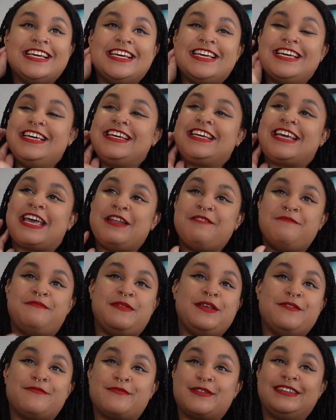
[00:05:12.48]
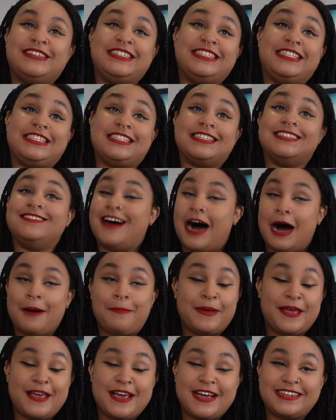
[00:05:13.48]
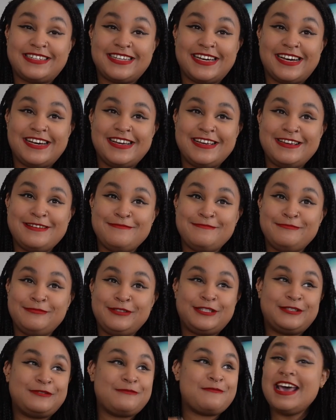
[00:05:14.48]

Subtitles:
it can be really sloppy at times.